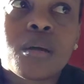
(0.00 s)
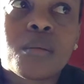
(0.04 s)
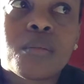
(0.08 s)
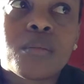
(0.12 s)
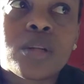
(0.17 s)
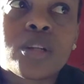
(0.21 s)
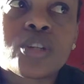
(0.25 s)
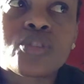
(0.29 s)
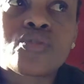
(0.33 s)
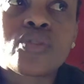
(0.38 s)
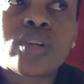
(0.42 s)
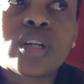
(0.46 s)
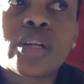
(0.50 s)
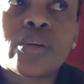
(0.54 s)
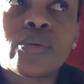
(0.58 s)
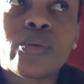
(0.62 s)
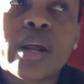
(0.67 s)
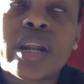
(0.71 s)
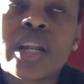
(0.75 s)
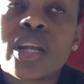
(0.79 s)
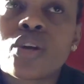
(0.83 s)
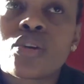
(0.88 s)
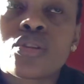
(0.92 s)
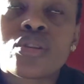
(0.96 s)
Literally
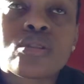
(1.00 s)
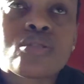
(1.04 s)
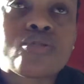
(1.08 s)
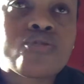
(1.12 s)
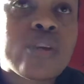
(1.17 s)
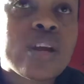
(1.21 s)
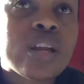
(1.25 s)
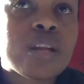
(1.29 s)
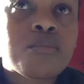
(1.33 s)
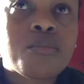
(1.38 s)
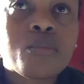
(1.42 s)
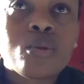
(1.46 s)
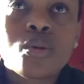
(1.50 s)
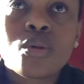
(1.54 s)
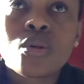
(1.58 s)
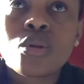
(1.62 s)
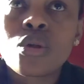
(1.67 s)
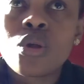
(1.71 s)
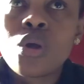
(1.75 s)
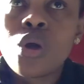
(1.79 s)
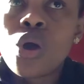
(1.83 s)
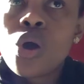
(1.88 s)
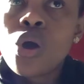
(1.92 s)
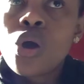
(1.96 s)
running on the
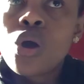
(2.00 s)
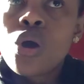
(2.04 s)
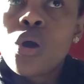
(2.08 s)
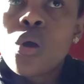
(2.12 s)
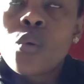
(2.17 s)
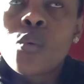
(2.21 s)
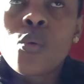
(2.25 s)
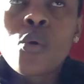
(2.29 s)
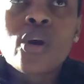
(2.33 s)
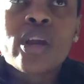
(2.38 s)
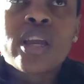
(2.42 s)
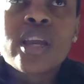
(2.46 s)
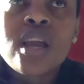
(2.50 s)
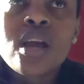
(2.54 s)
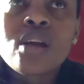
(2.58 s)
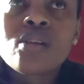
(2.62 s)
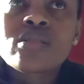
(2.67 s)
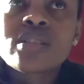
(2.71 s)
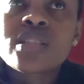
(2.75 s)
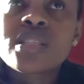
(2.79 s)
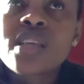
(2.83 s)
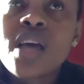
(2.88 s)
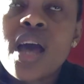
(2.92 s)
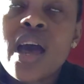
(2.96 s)
treadmill, walking
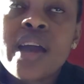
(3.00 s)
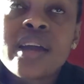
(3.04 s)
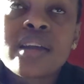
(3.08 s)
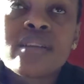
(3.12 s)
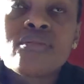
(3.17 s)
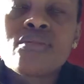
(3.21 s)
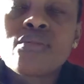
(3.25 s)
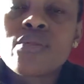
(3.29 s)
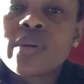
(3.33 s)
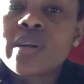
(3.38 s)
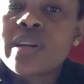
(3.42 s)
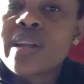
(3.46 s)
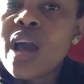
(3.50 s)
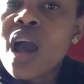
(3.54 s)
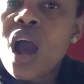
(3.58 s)
outside for an